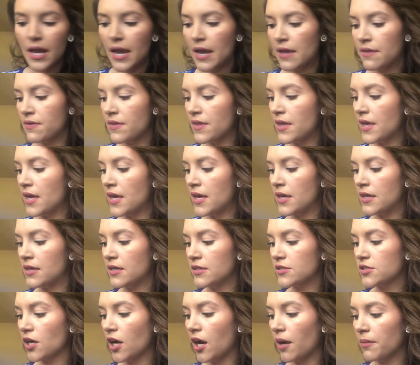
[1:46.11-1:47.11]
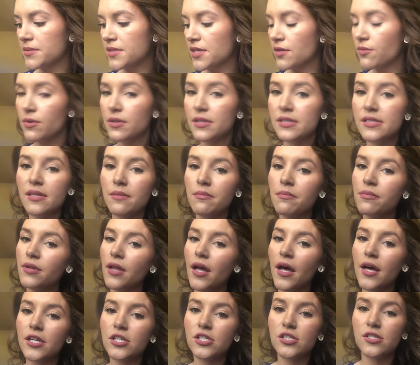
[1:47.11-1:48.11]
and then topped it with some
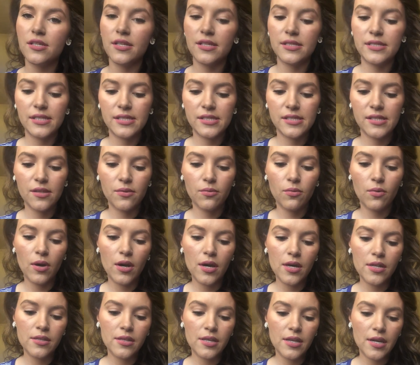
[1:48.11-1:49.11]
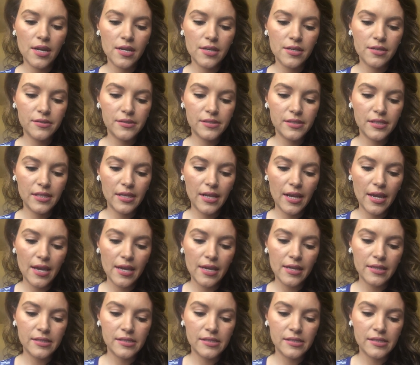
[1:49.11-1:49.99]
blush. This is the one that I use today.